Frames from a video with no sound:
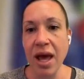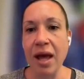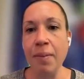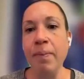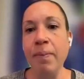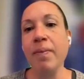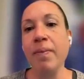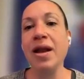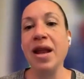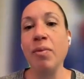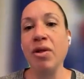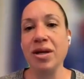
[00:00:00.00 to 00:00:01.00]
and
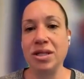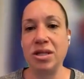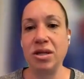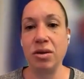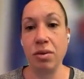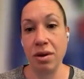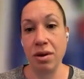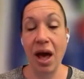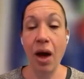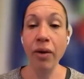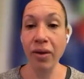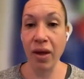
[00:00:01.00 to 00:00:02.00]
enable us to
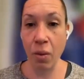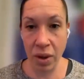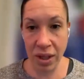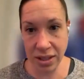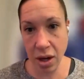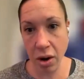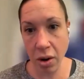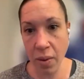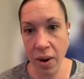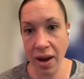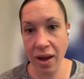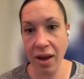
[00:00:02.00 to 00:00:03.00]
calculate what is the
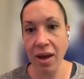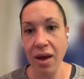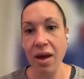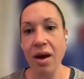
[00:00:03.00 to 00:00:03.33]
ROI,